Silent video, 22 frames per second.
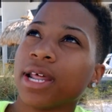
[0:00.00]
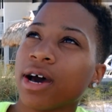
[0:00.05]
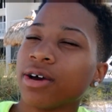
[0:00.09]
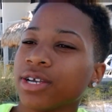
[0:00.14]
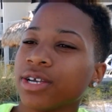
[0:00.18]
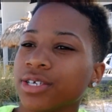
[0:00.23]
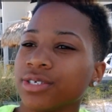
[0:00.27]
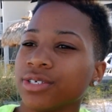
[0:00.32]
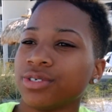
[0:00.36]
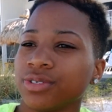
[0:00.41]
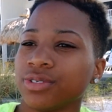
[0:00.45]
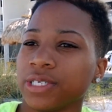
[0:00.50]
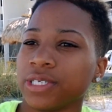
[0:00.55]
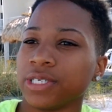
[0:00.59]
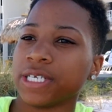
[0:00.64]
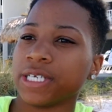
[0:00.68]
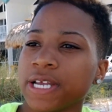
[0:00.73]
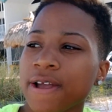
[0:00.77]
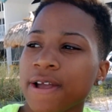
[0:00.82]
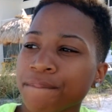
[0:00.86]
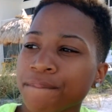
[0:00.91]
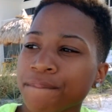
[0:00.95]
out
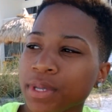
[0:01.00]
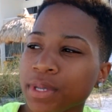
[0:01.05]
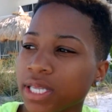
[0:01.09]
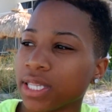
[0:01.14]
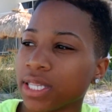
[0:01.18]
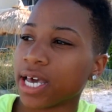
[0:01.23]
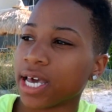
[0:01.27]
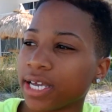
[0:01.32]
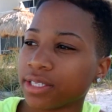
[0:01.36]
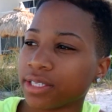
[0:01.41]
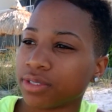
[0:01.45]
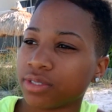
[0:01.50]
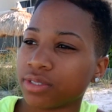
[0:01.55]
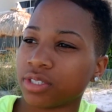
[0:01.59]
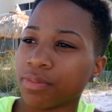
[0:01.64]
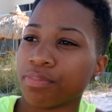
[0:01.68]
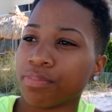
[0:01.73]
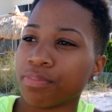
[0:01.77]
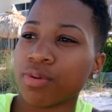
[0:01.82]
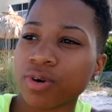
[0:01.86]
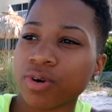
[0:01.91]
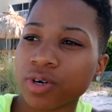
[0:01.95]
history and like the
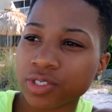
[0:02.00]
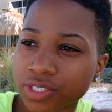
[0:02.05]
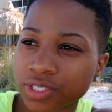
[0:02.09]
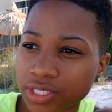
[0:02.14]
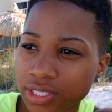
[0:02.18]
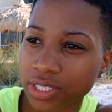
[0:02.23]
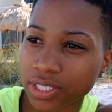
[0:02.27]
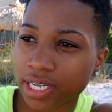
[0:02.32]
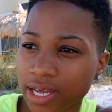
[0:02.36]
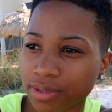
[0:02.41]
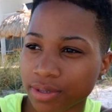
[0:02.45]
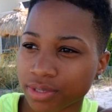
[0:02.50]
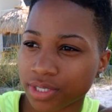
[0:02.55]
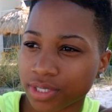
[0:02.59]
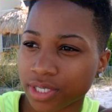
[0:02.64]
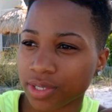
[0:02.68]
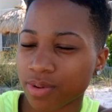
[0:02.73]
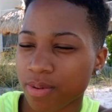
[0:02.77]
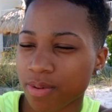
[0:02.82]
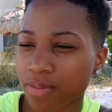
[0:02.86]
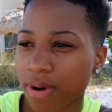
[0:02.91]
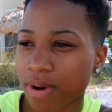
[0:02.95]
bullshit that I was
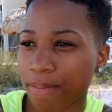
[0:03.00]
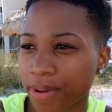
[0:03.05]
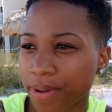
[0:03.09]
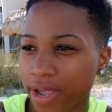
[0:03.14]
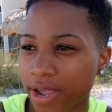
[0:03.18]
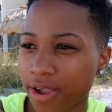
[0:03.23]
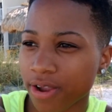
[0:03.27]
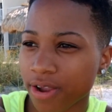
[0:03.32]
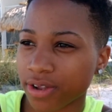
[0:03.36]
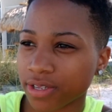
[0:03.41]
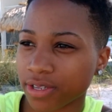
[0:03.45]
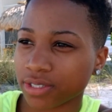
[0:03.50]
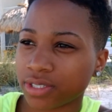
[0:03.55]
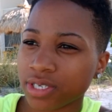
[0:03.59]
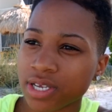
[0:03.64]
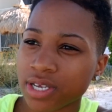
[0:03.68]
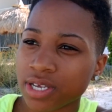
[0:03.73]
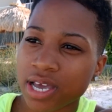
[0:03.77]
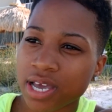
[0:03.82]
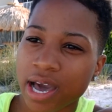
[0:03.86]
dealing with my parents,